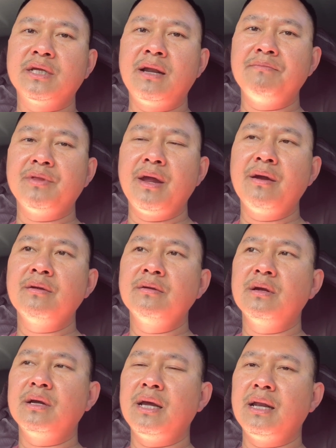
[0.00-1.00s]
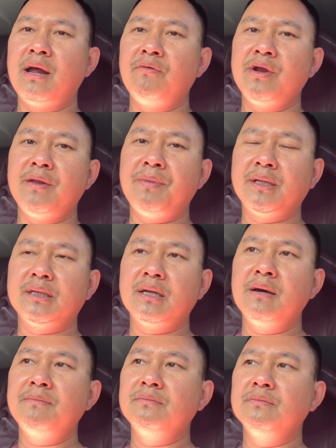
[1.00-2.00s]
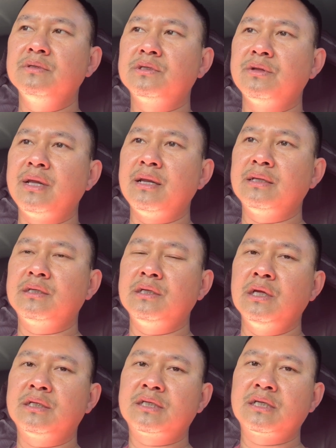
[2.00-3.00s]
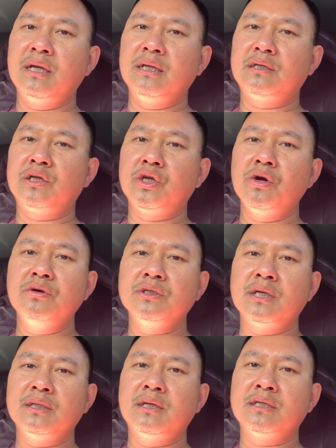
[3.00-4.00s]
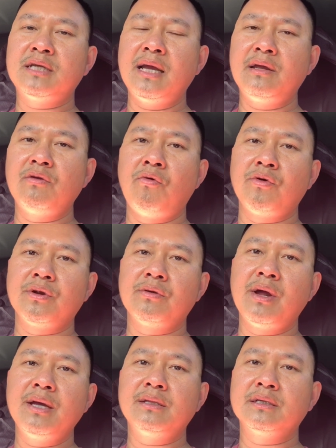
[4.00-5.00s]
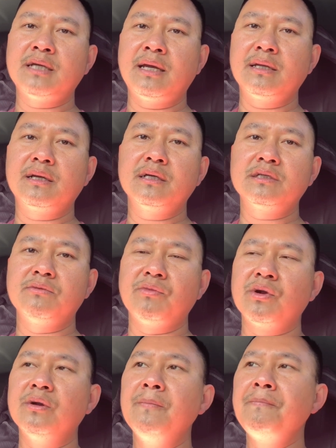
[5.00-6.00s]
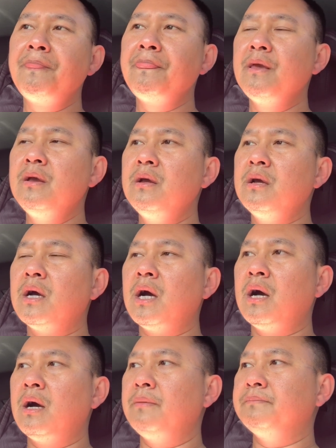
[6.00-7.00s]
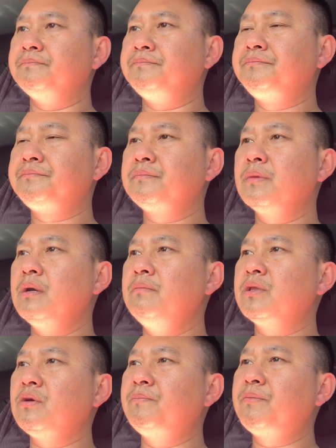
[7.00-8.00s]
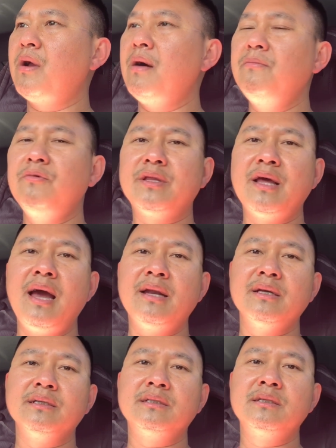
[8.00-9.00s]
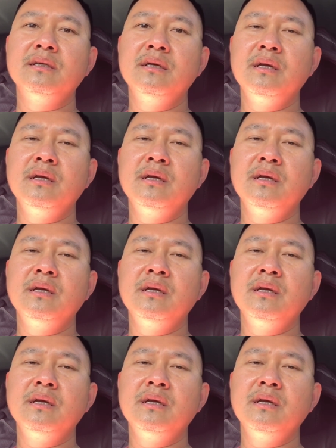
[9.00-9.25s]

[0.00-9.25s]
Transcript: that I'm there and I already picked it up. So then it shows the second order, right? The second customer. But the problem with that is,